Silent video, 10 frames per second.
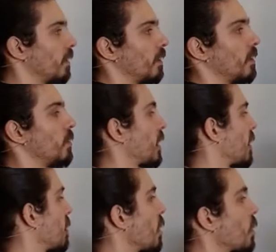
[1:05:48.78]
you
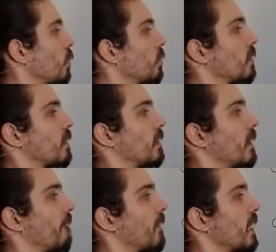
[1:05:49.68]
can know the
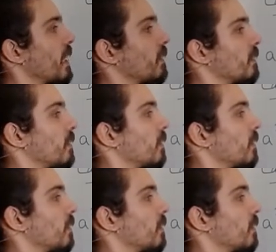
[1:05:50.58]
length